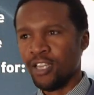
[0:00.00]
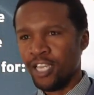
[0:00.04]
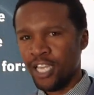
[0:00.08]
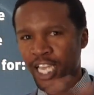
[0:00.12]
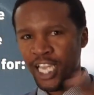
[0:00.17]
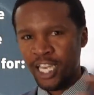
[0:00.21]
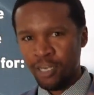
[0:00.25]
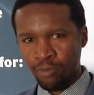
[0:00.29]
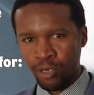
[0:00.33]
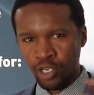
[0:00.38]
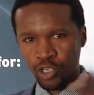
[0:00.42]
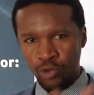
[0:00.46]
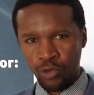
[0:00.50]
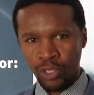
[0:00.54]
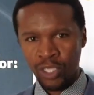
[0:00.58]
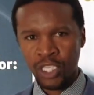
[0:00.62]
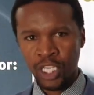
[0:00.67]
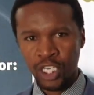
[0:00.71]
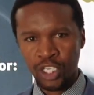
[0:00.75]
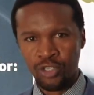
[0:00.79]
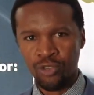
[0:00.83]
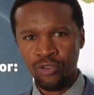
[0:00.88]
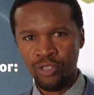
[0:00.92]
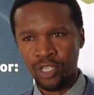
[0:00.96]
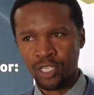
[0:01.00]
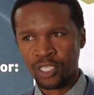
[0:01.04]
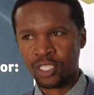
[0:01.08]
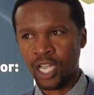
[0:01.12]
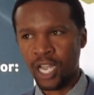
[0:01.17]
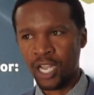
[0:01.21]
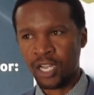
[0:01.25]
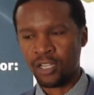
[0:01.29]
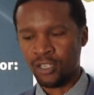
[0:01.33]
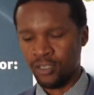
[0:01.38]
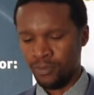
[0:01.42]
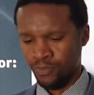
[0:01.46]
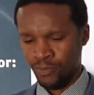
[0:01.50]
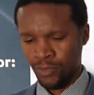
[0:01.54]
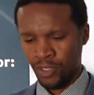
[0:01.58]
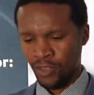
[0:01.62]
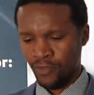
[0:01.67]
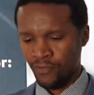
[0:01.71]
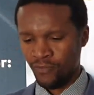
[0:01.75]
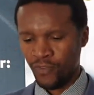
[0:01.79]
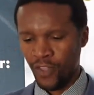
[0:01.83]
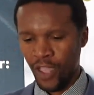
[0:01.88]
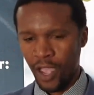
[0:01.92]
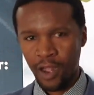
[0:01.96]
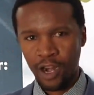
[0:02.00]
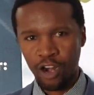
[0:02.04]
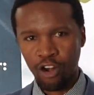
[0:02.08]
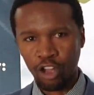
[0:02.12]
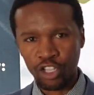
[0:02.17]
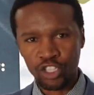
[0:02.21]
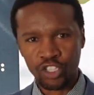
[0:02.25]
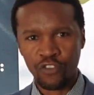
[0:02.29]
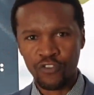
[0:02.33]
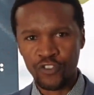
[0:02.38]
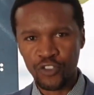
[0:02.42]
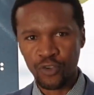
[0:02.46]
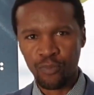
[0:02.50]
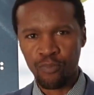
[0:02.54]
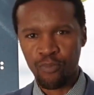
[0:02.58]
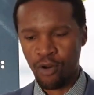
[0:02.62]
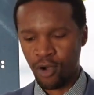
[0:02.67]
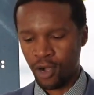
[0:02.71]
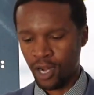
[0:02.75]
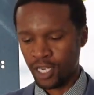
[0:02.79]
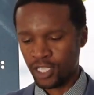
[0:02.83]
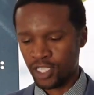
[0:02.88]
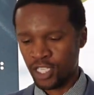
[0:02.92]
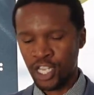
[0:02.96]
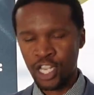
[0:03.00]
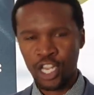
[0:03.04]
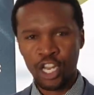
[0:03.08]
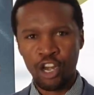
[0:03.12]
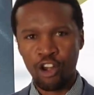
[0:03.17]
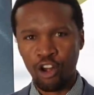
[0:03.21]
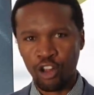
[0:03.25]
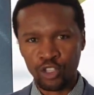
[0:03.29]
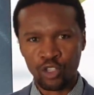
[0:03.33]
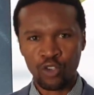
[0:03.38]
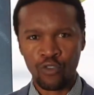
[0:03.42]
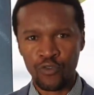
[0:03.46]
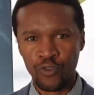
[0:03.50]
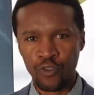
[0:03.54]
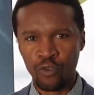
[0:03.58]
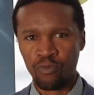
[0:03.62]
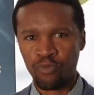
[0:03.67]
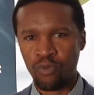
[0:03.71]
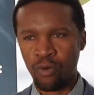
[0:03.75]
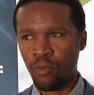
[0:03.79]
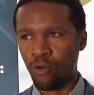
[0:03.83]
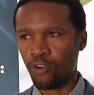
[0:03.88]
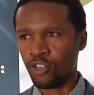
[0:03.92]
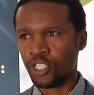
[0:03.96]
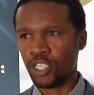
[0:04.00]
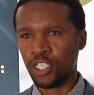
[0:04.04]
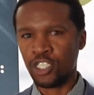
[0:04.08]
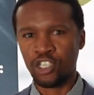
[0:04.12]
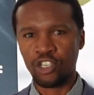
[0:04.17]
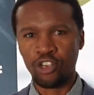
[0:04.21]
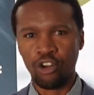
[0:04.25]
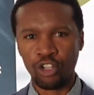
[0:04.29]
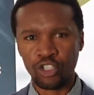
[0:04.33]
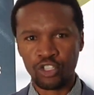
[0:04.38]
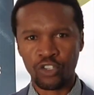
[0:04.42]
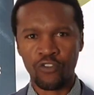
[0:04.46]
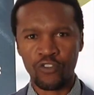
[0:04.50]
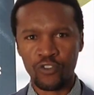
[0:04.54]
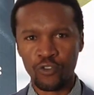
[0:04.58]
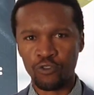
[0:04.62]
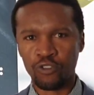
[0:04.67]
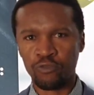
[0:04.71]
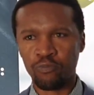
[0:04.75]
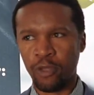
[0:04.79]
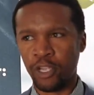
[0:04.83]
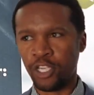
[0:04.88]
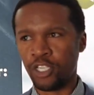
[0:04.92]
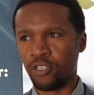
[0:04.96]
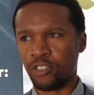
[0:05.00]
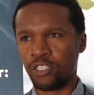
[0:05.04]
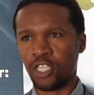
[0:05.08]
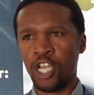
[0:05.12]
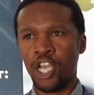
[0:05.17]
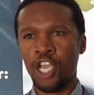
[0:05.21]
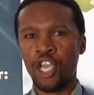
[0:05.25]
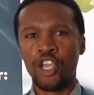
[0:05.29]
In between the 2-year cycle, there are lots of new products, lots of new promotions, lots of new specials.